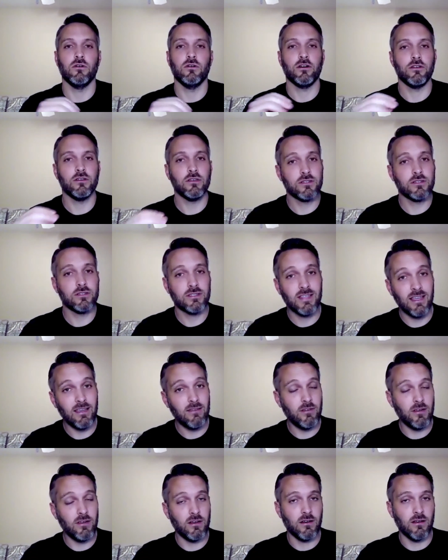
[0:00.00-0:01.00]
Are you
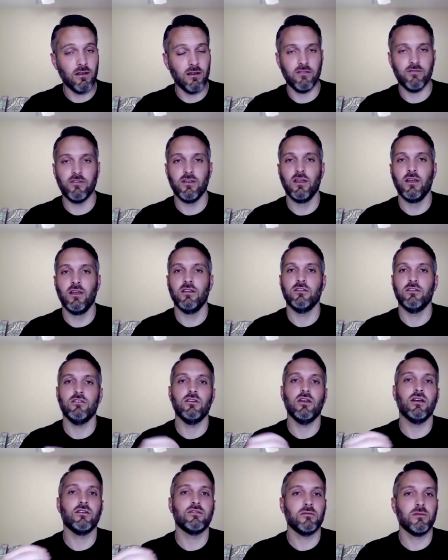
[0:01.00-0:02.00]
saving enough? Do you
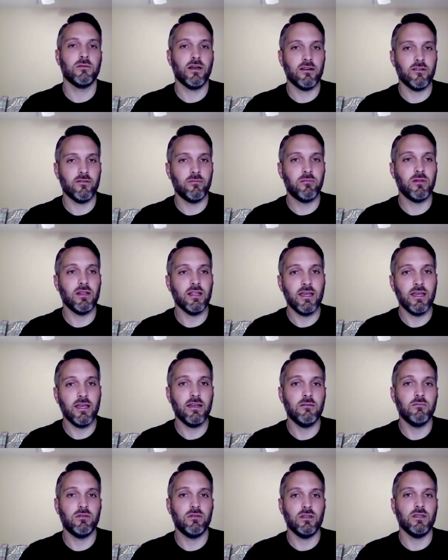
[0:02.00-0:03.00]
have some kind of plan
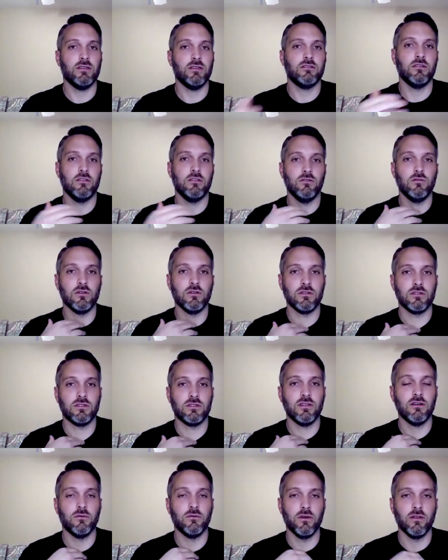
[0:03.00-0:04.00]
in place that you can
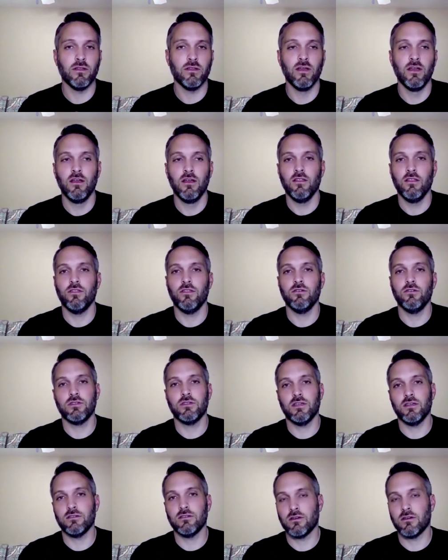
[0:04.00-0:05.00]
stick with? Those
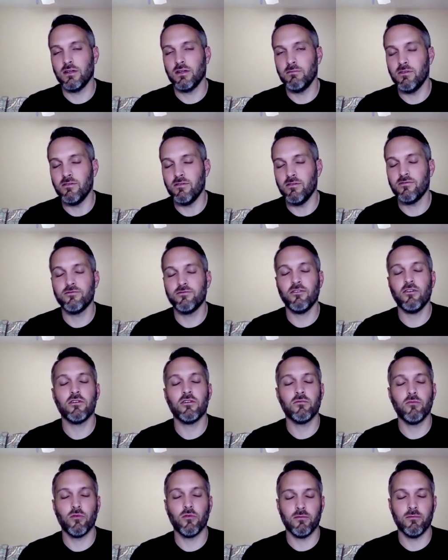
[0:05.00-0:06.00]
things are going to be far
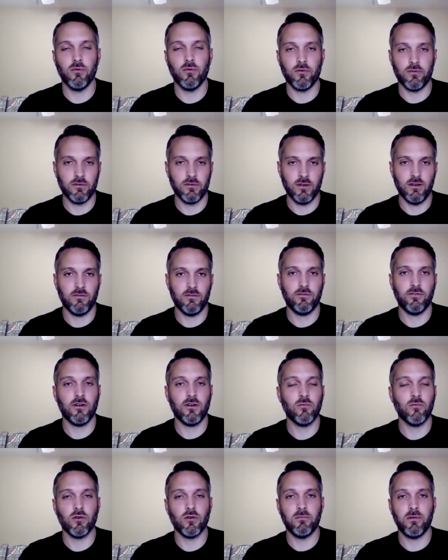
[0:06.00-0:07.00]
more important and far
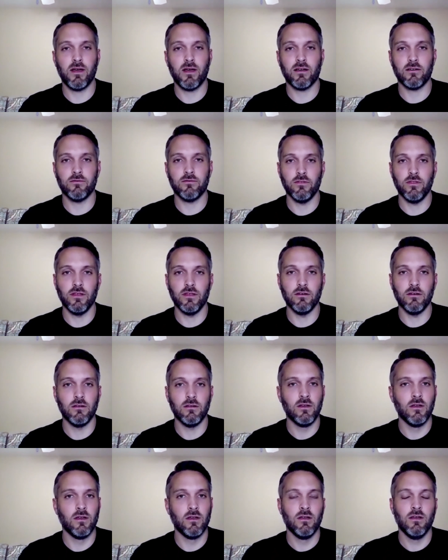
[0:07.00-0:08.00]
more impactful than,
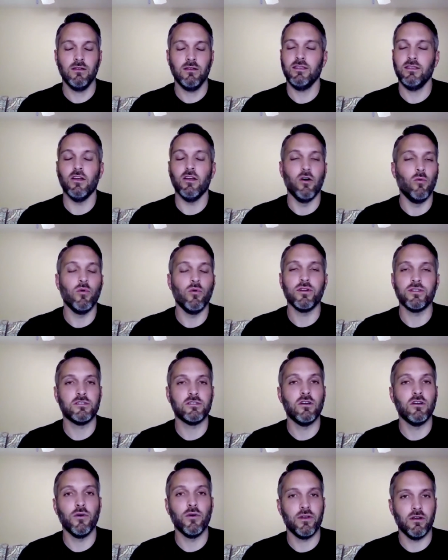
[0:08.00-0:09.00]
you know, what's
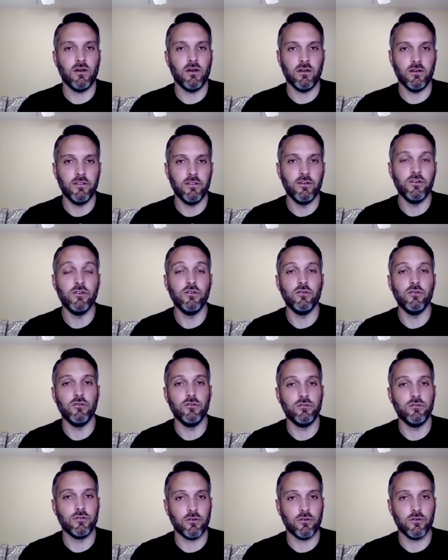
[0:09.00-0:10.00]
going on in the
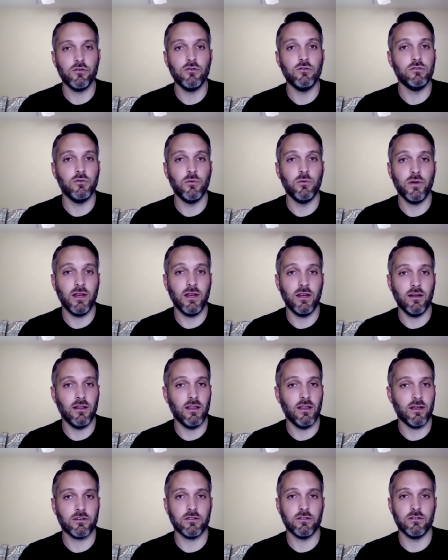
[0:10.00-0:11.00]
news or who's winning
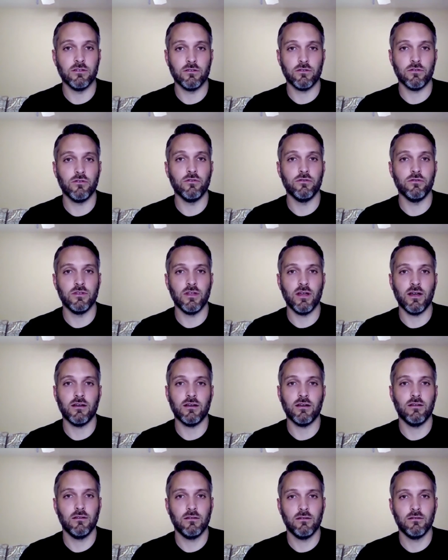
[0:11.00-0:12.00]
elections or who's
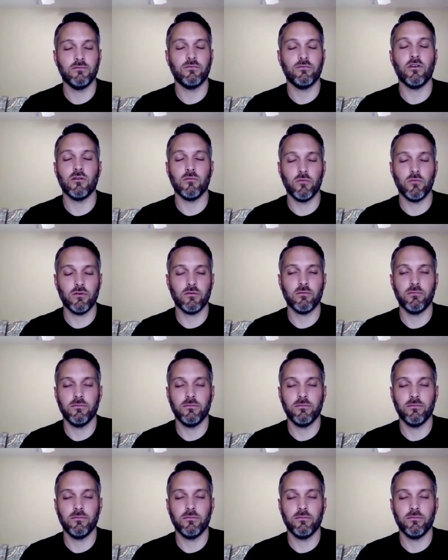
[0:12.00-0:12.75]
not. Far more.